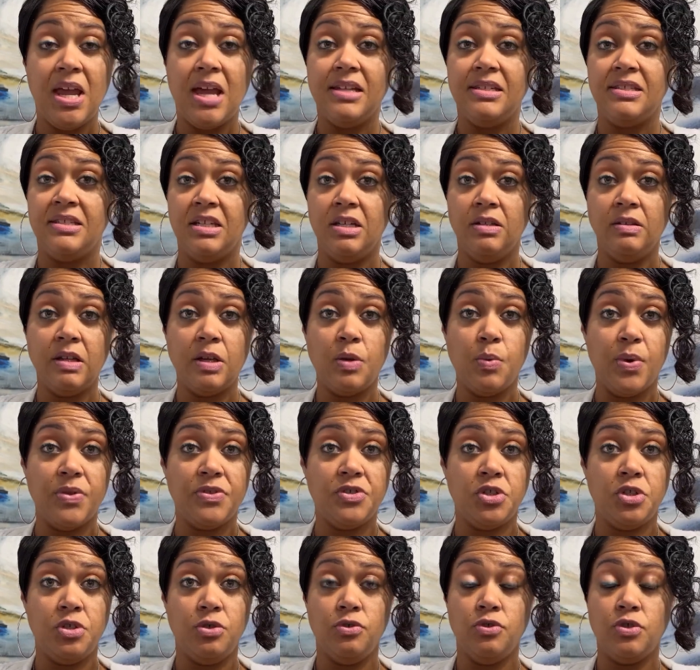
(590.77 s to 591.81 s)
dealing with
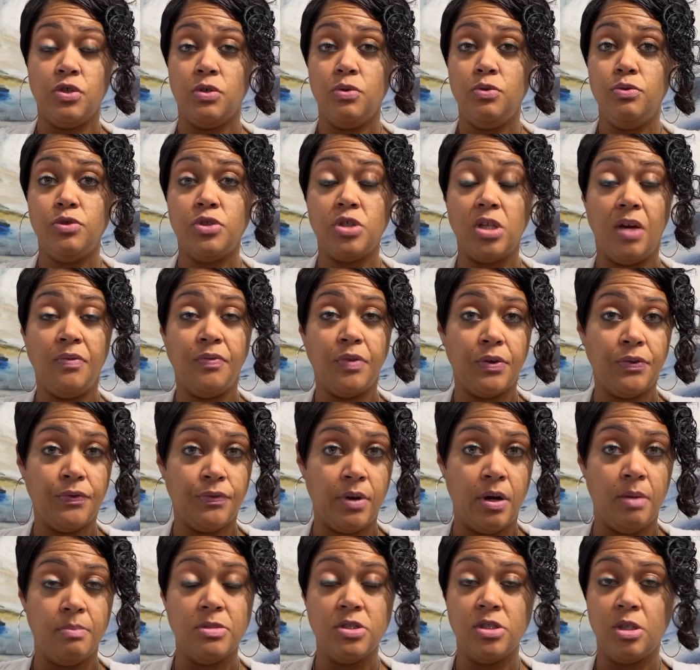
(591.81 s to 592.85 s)
children who suffer
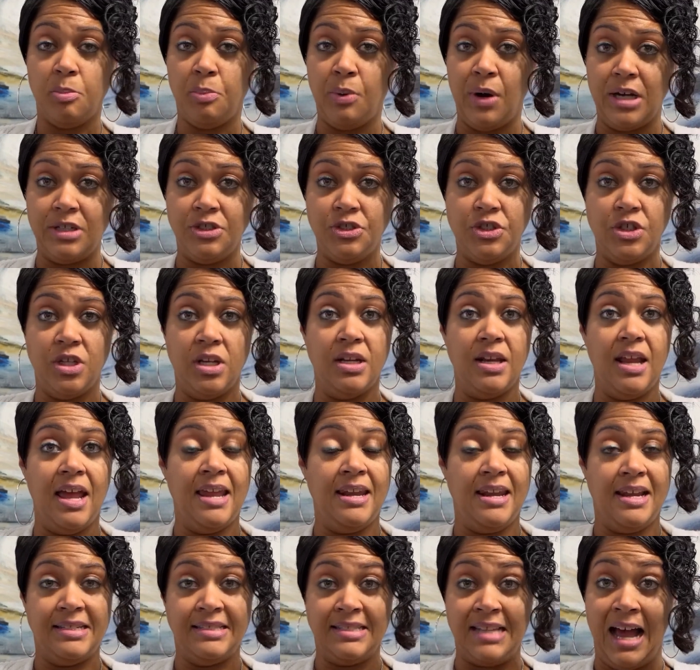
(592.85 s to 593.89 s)
from depression and
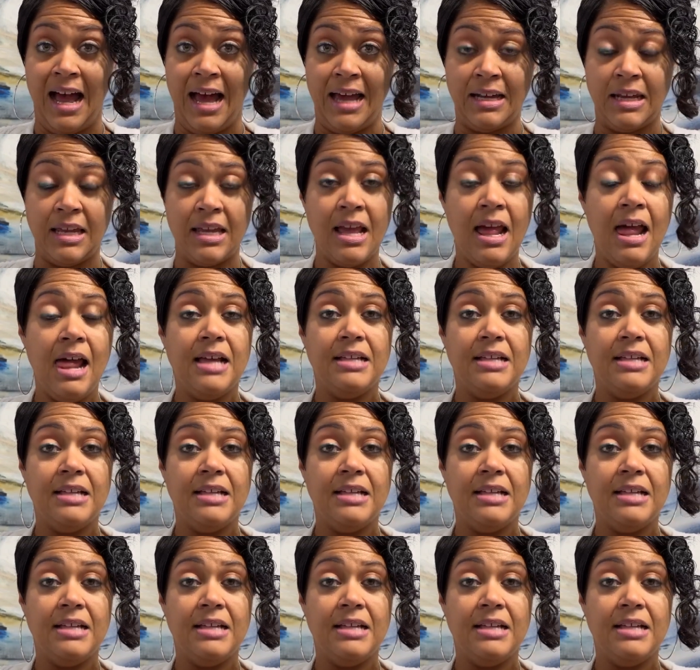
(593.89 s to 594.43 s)
anxiety,